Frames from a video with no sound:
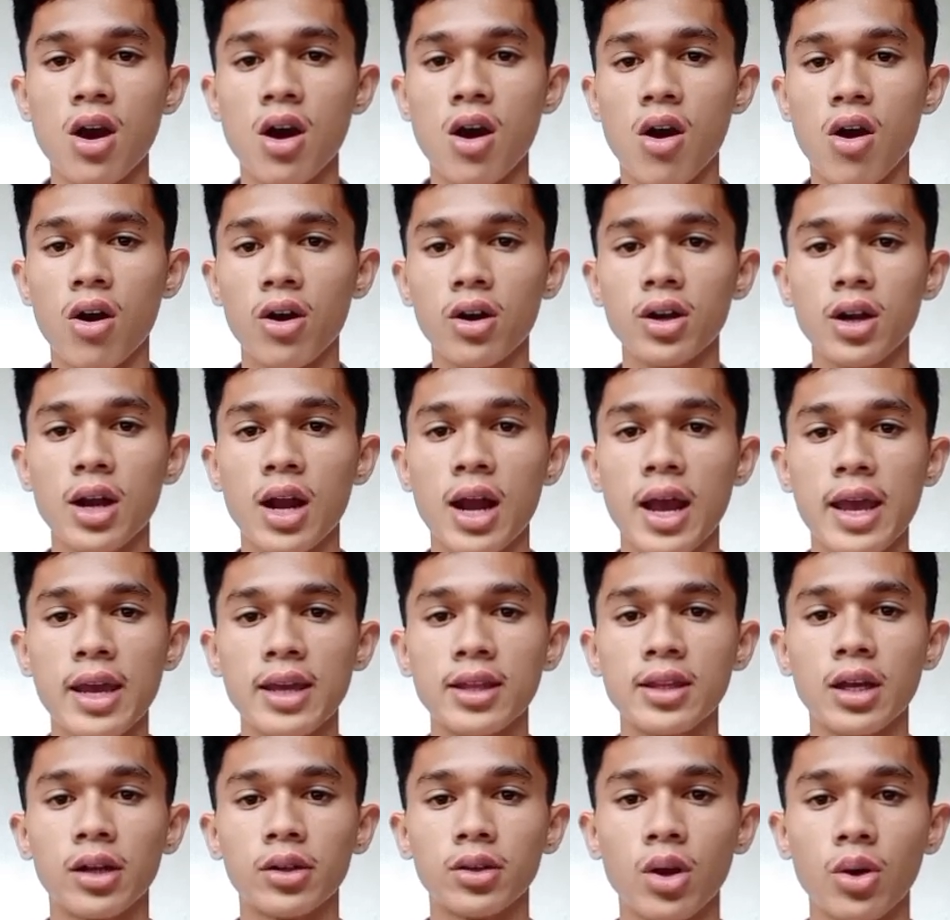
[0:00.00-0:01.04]
or a
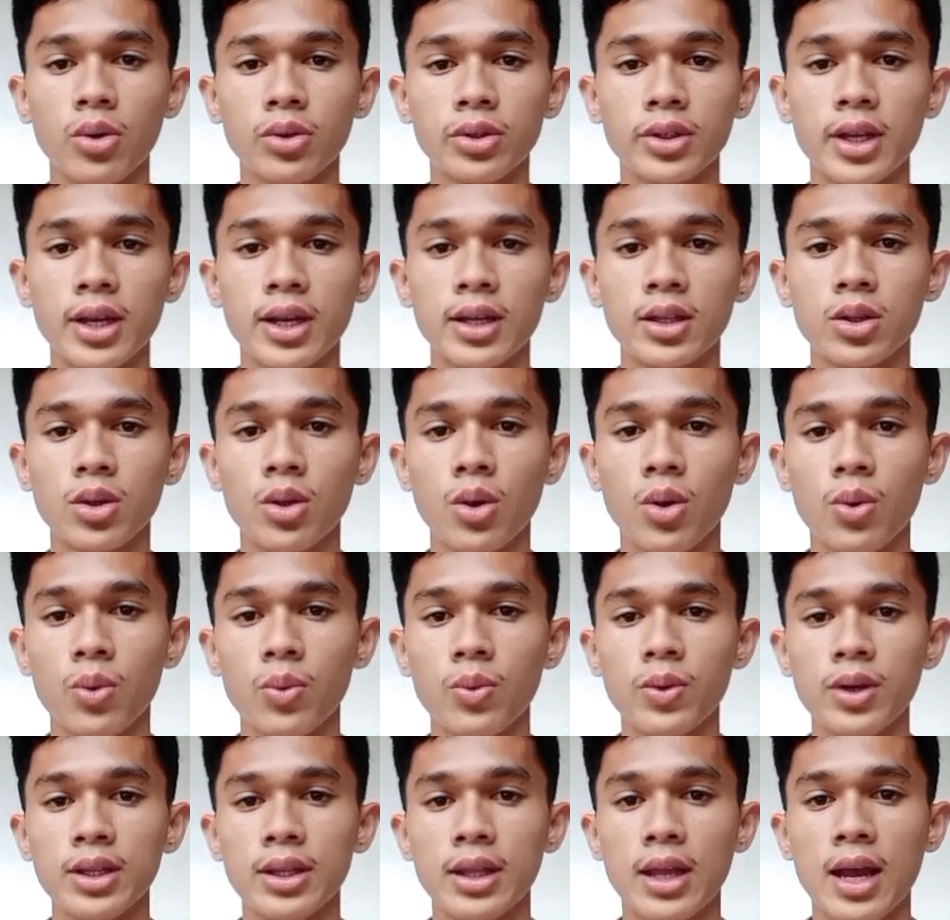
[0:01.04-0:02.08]
downloaded
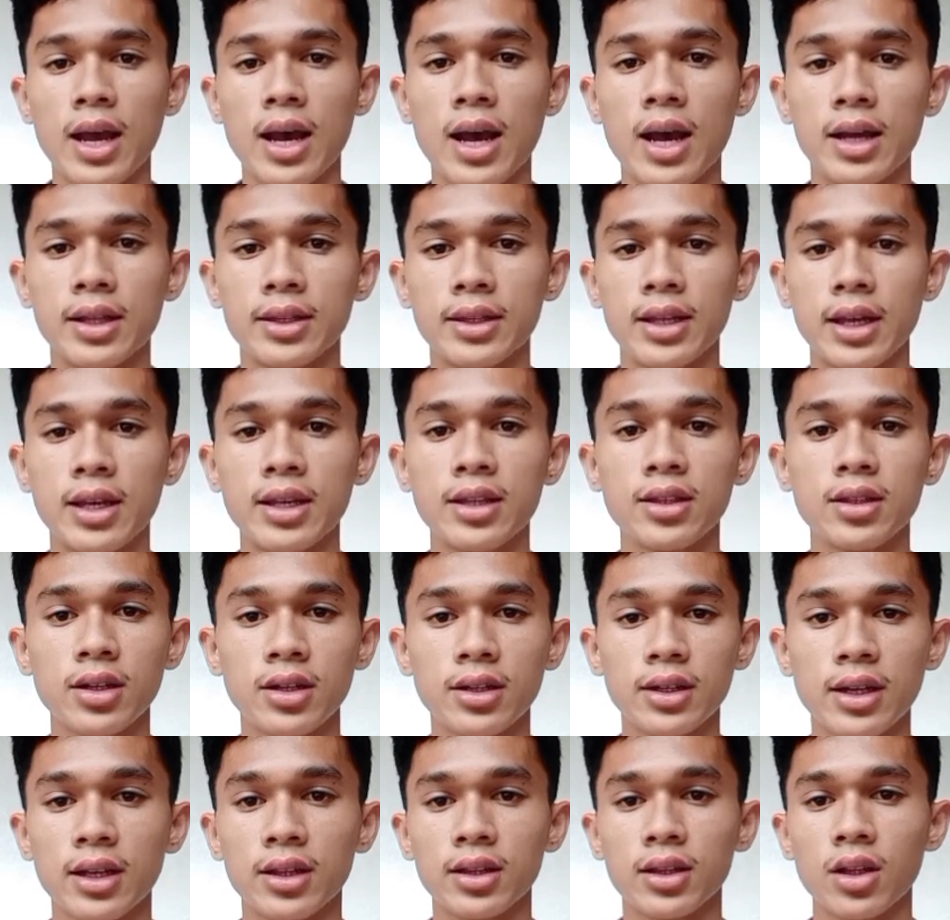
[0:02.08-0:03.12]
with the
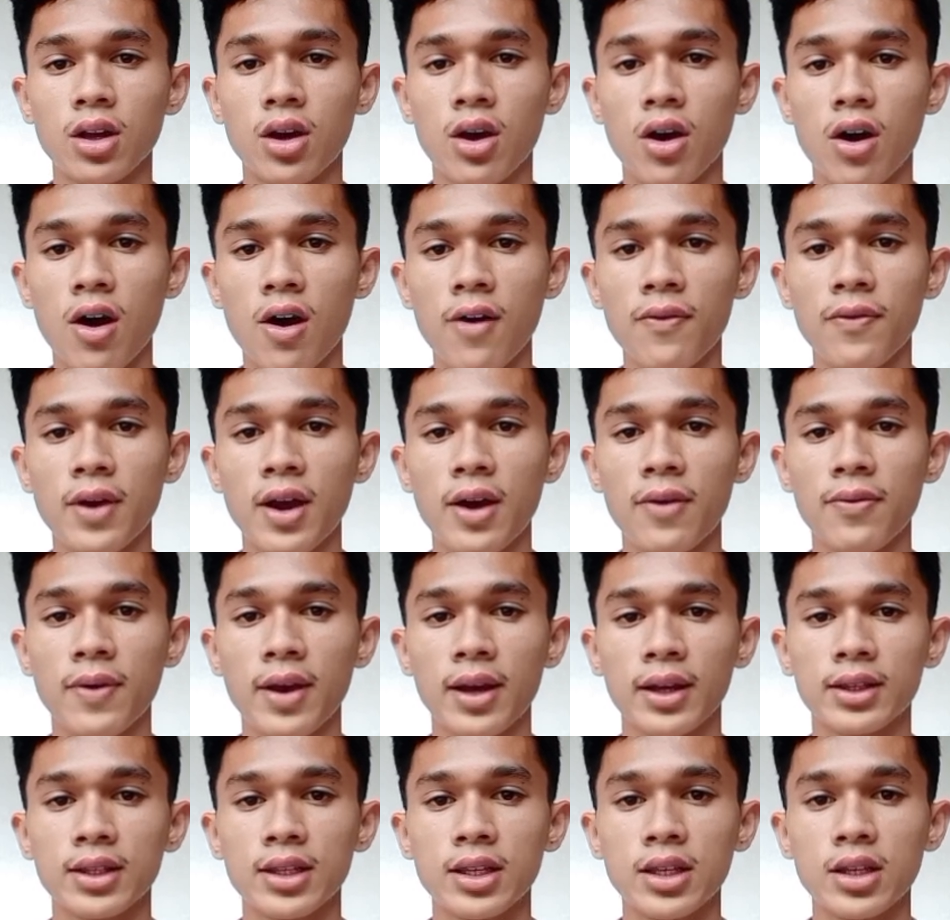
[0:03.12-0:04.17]
internet of
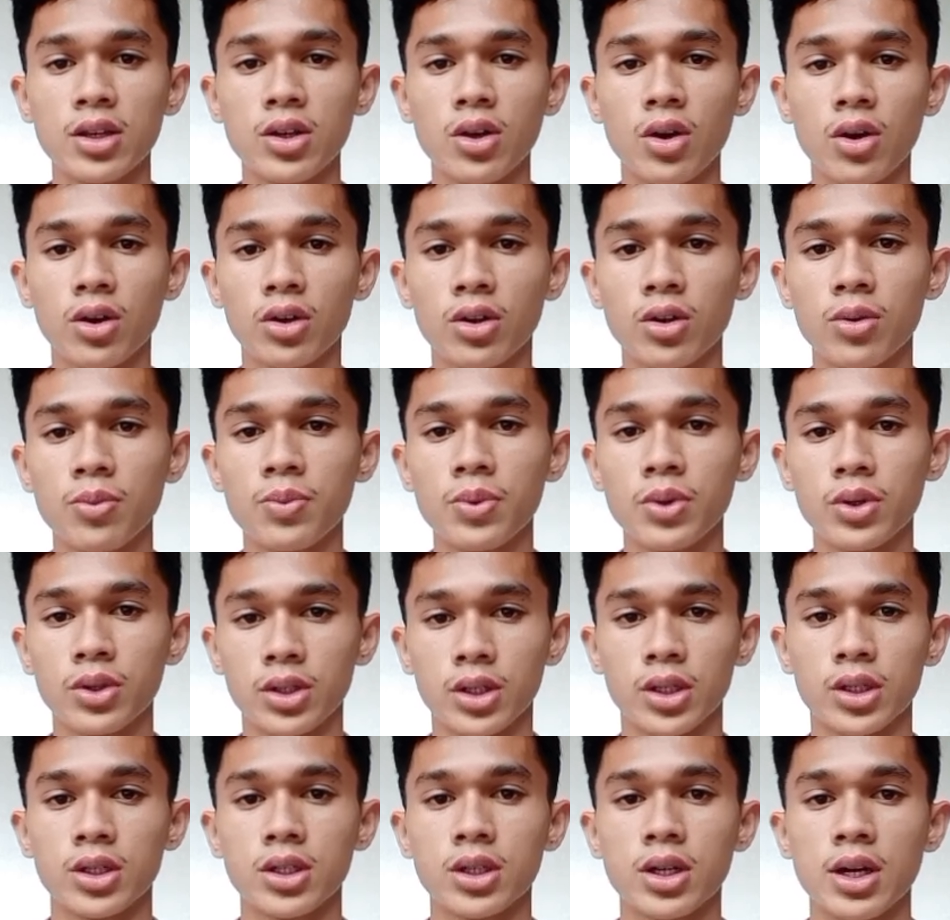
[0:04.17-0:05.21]
affecting your
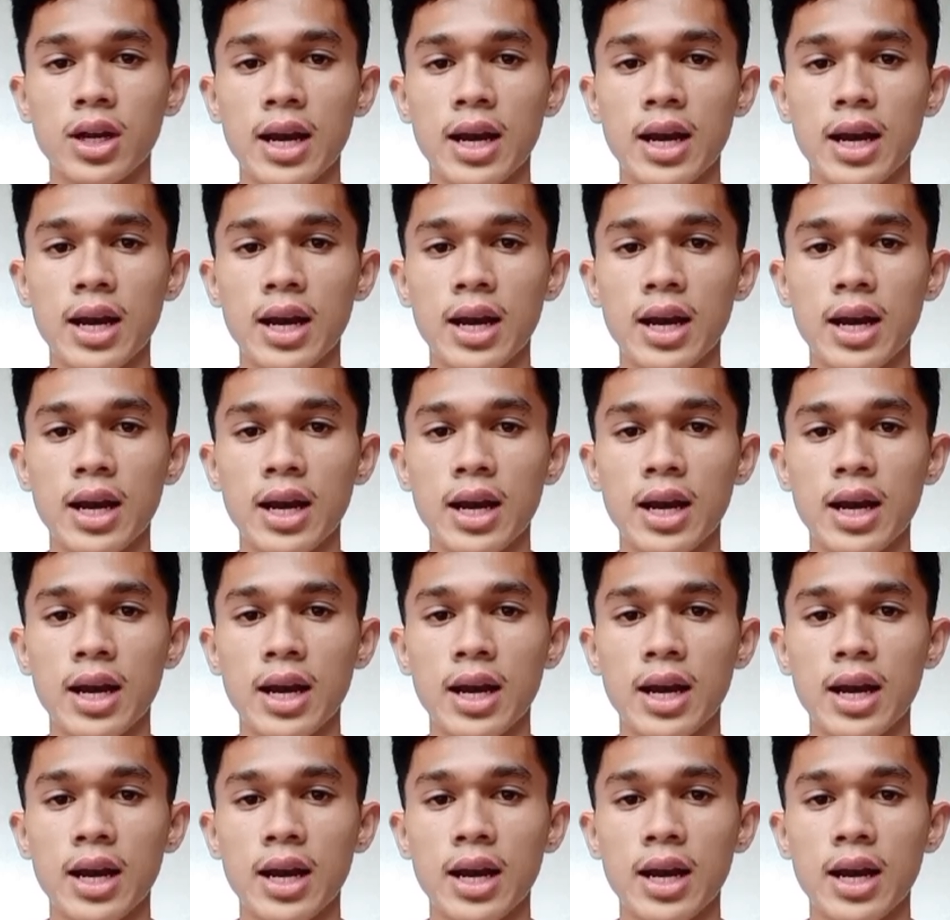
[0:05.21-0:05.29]
computer,